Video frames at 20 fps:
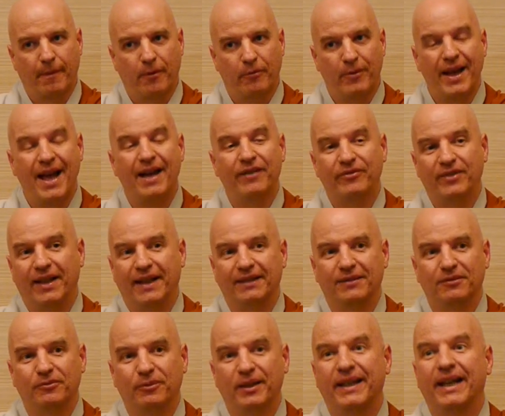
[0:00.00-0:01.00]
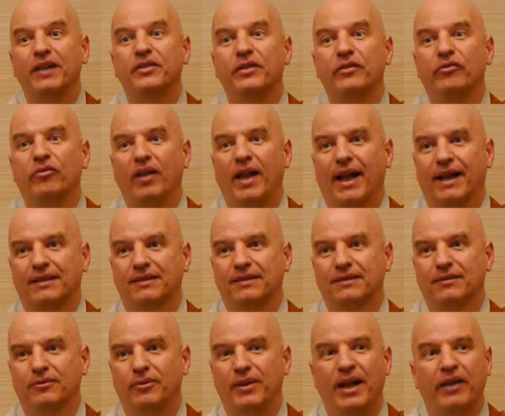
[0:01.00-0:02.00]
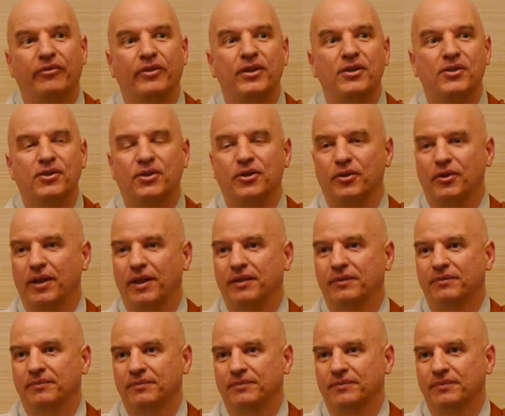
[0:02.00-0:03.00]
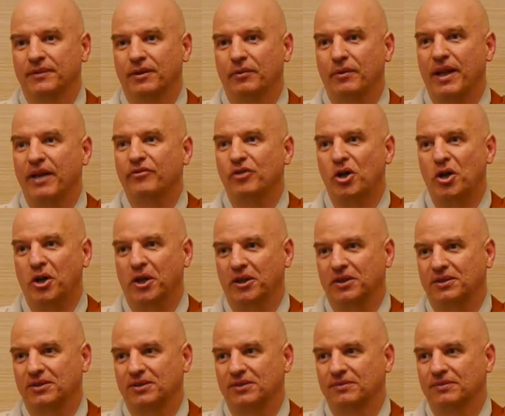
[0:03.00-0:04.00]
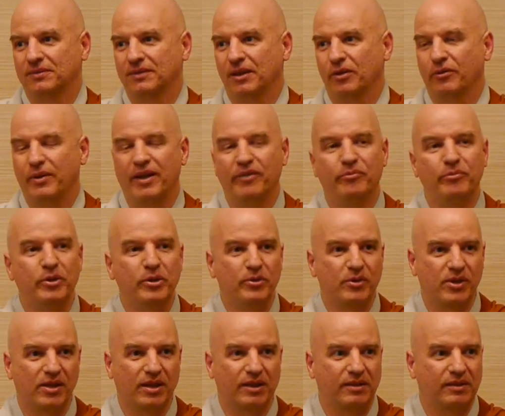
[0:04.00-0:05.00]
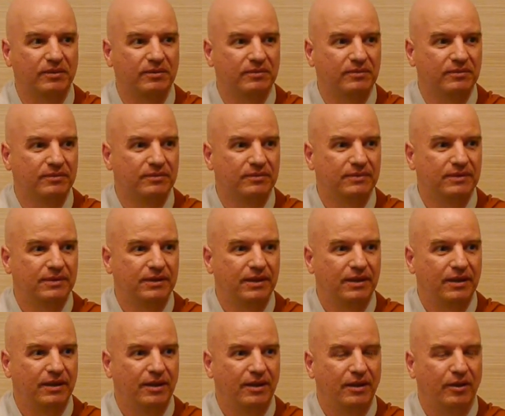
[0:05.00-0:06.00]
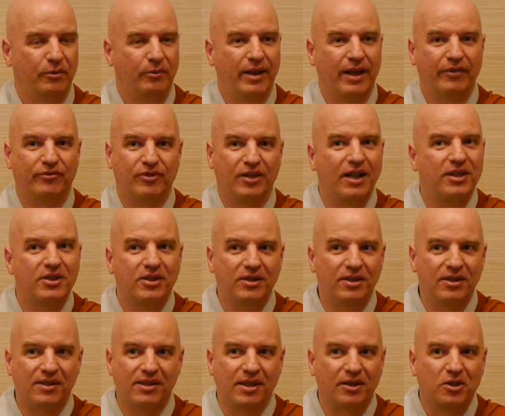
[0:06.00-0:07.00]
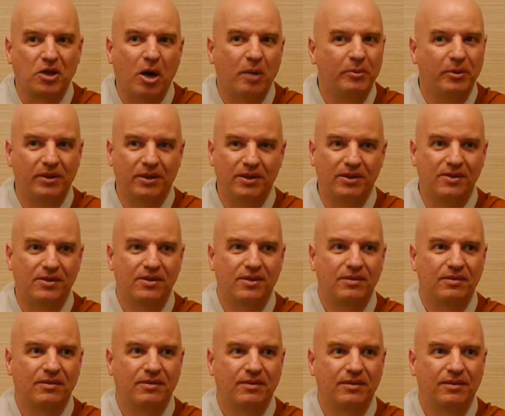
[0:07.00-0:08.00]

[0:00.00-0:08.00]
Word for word: We have that. We can reflect. We have history. We have art. We have music. We have tragedies and comedies.